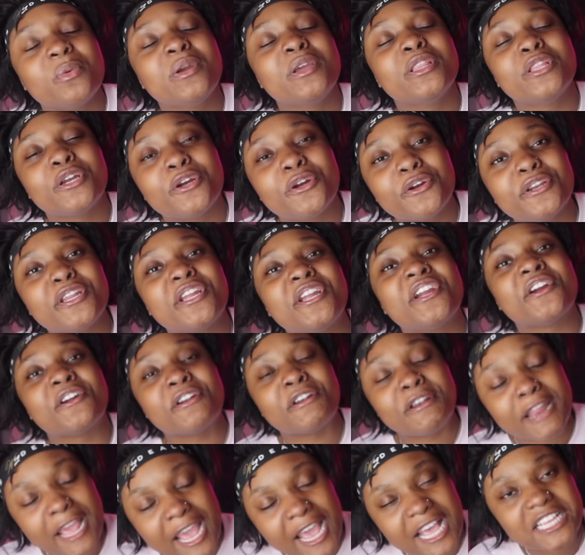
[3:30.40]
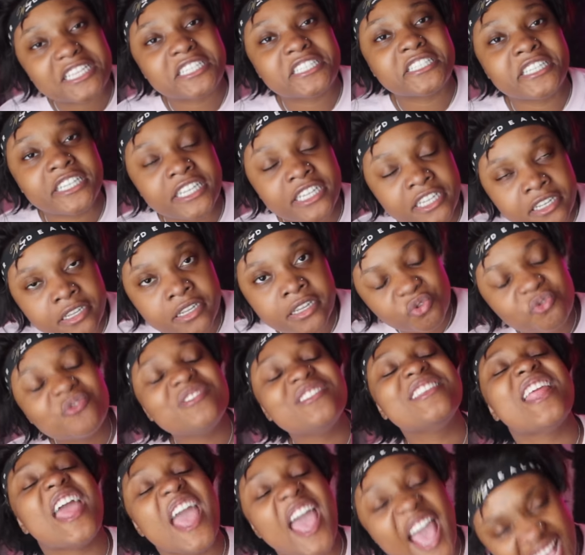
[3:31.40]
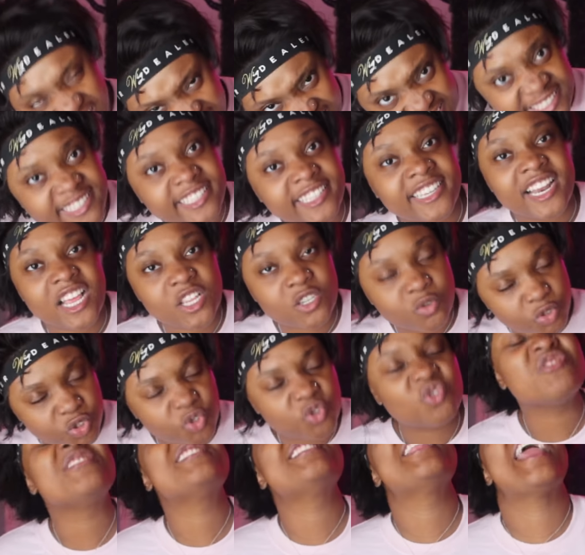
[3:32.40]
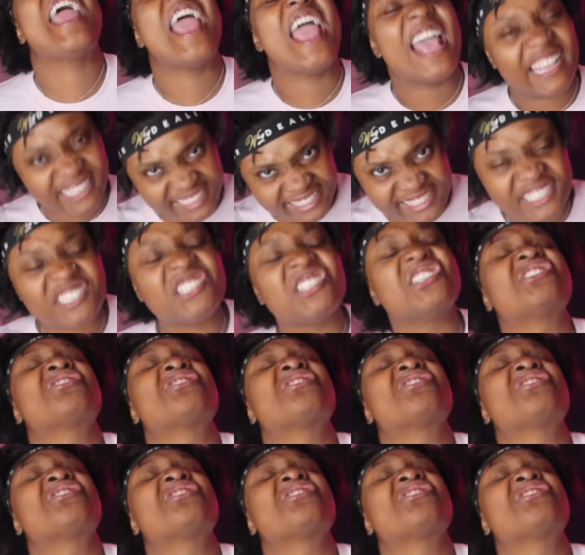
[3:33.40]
did we learn here, nasty? You nasty. That's what you nasty.